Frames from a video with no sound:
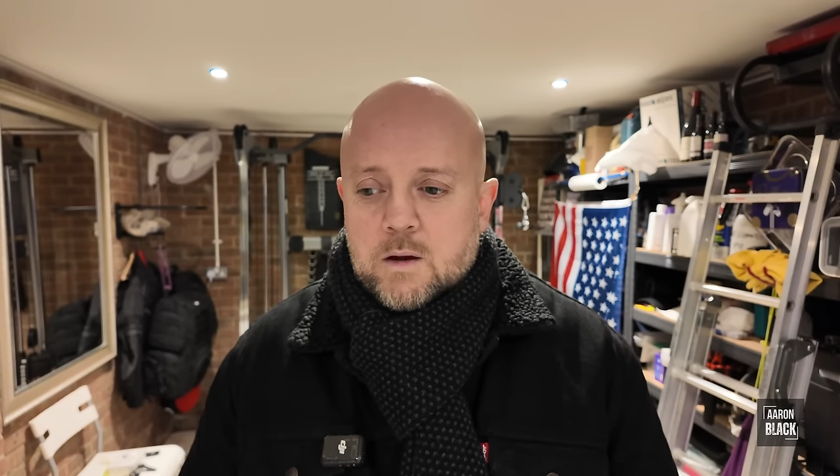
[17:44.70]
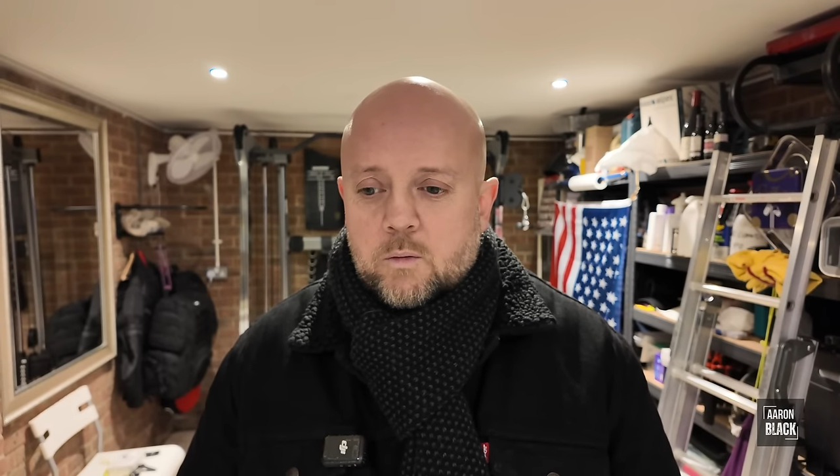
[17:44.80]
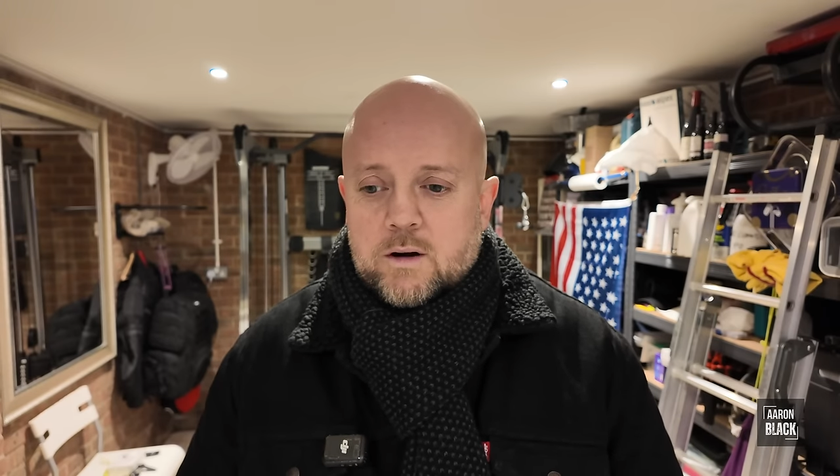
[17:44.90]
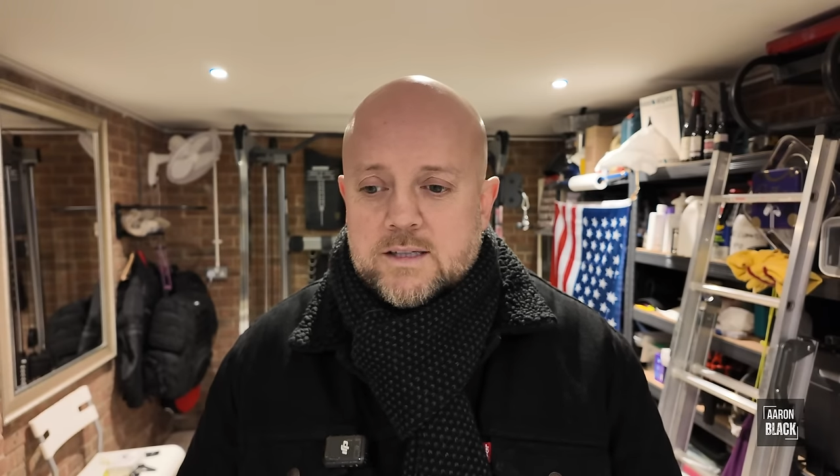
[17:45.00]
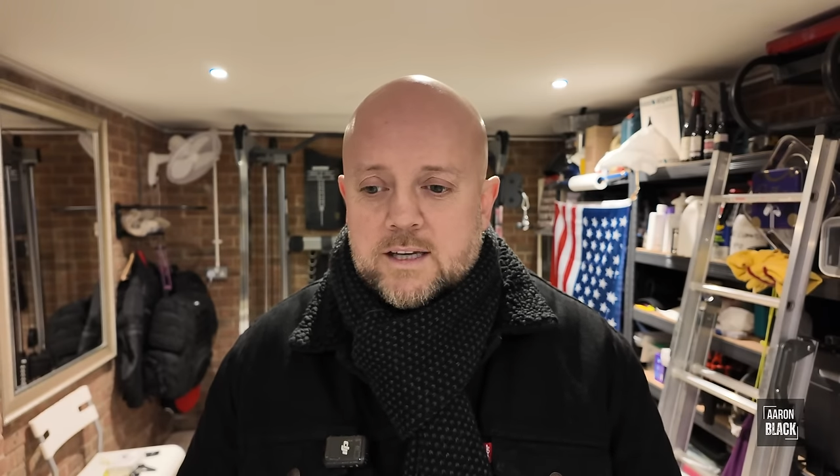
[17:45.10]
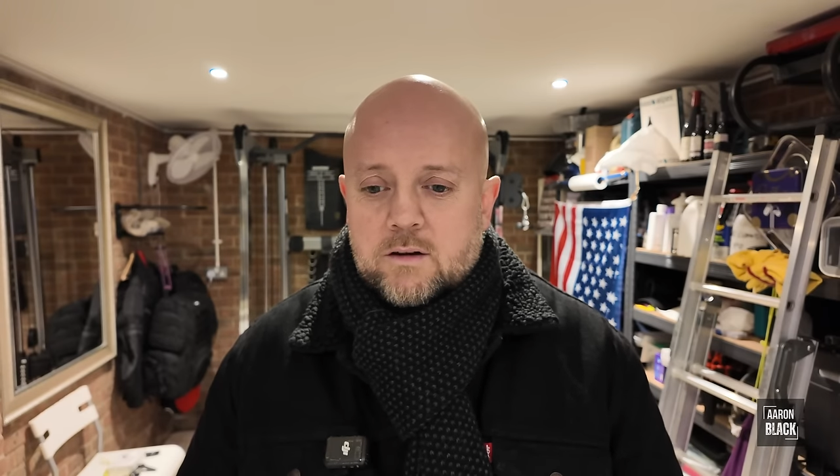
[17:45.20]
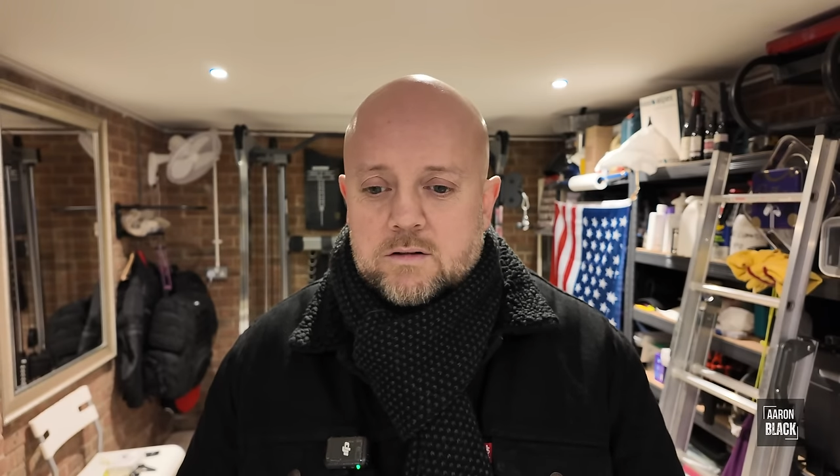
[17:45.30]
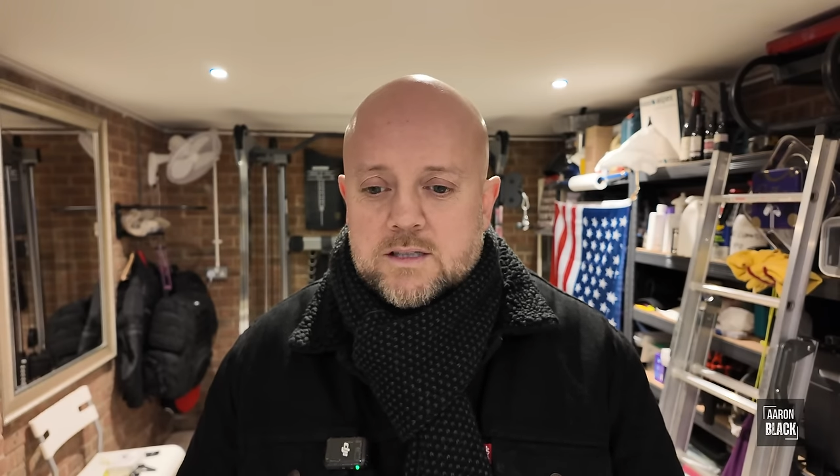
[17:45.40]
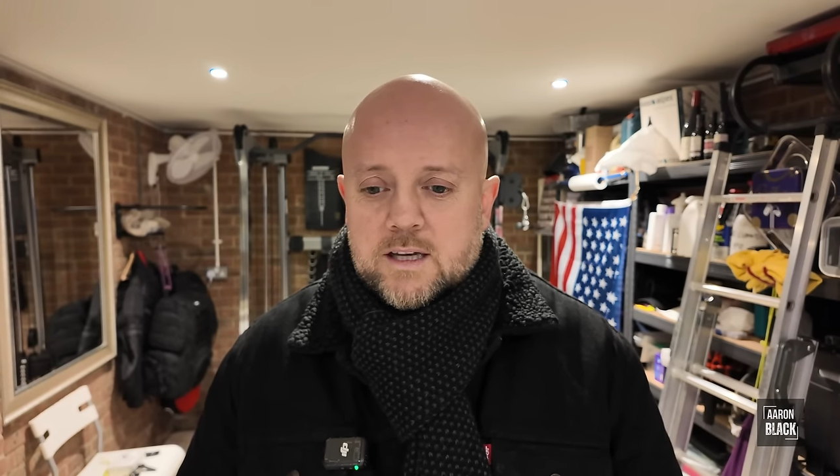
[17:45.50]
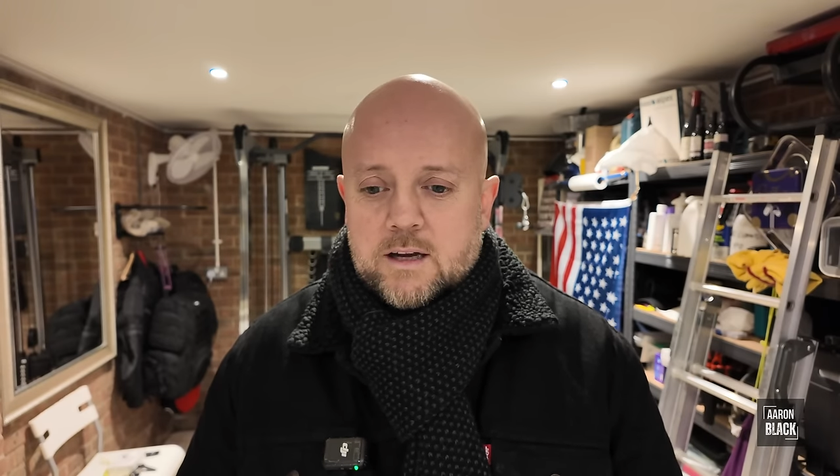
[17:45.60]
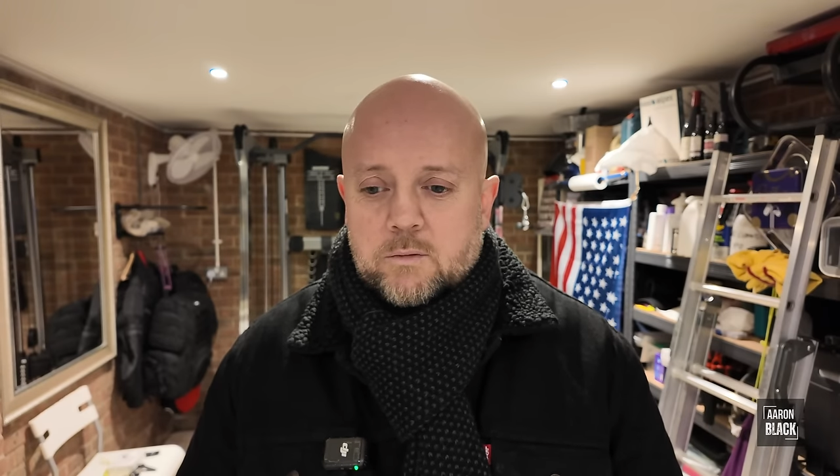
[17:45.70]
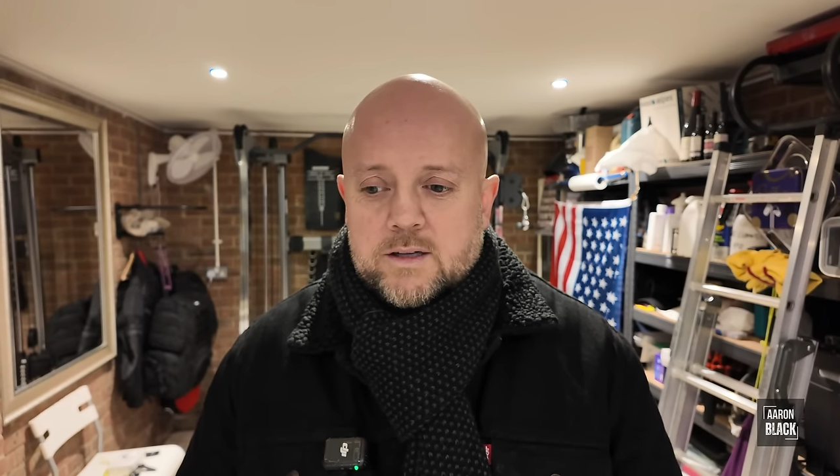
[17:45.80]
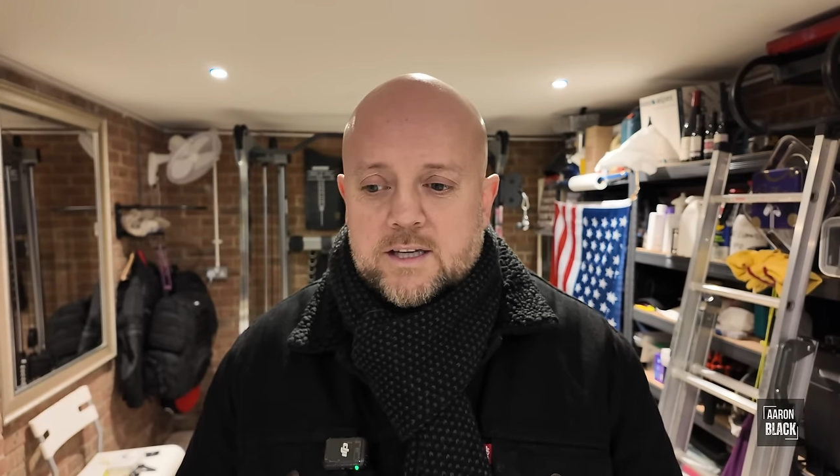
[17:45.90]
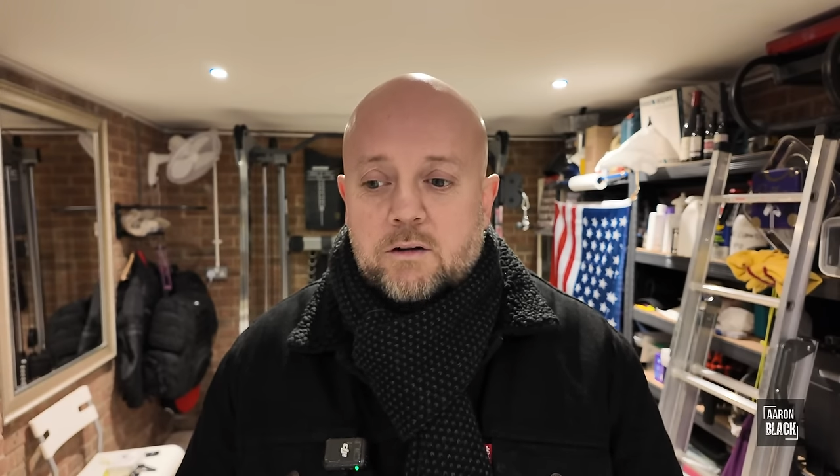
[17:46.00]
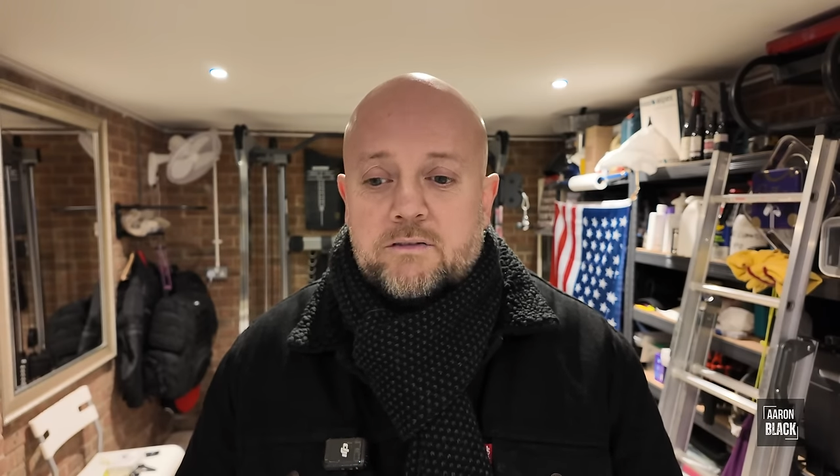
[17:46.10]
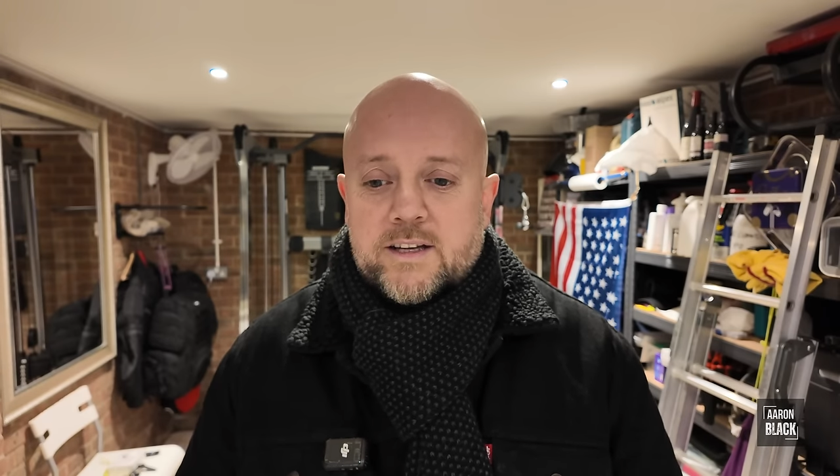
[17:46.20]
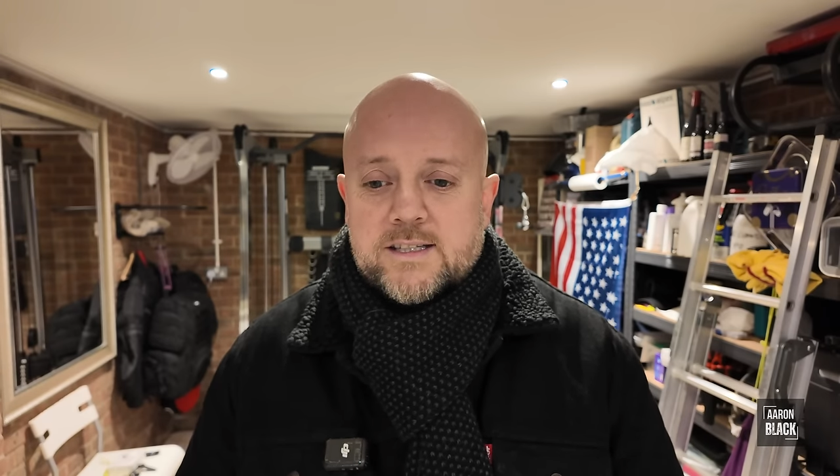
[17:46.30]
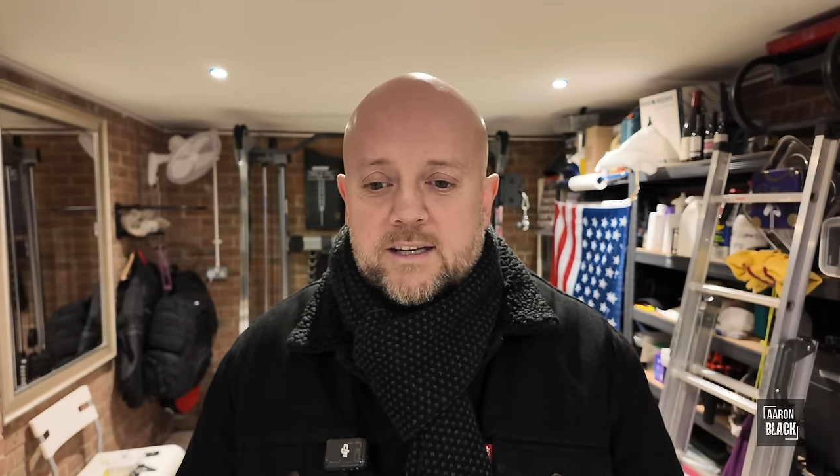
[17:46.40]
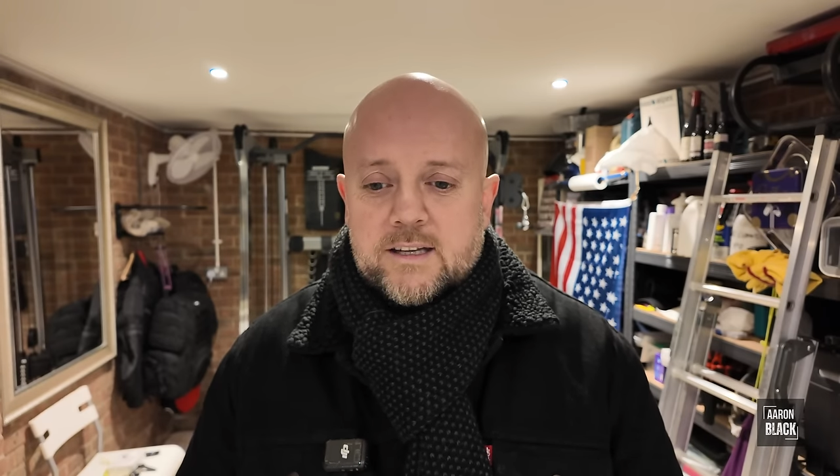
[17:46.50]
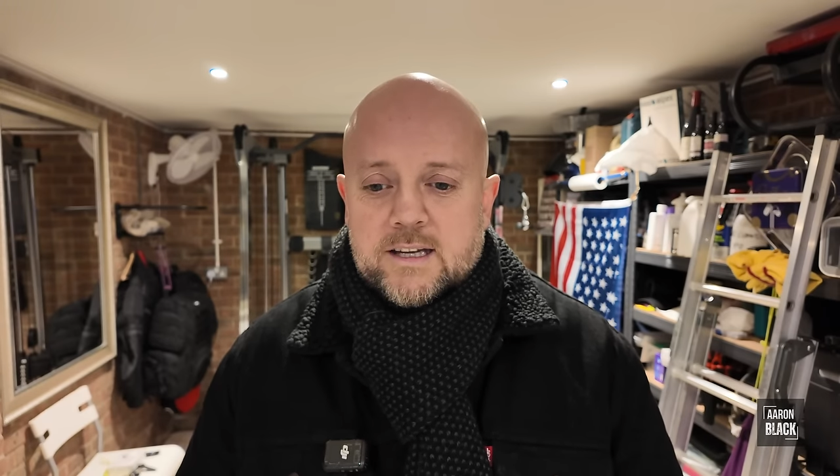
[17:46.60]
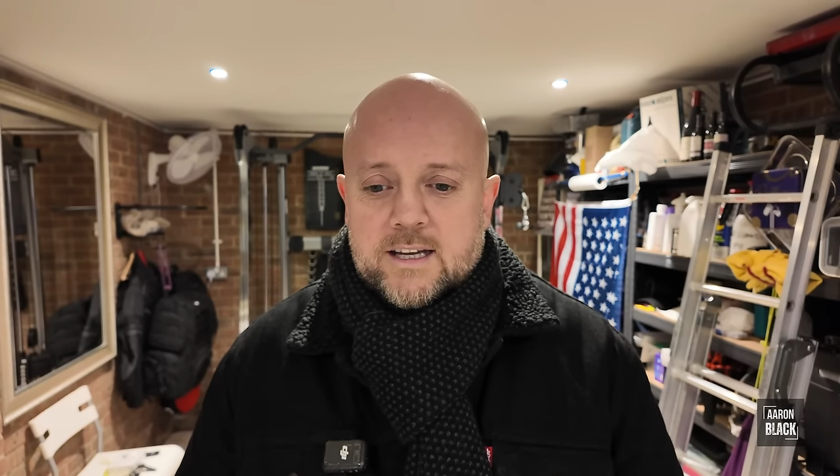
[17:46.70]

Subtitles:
Why is it not fitting?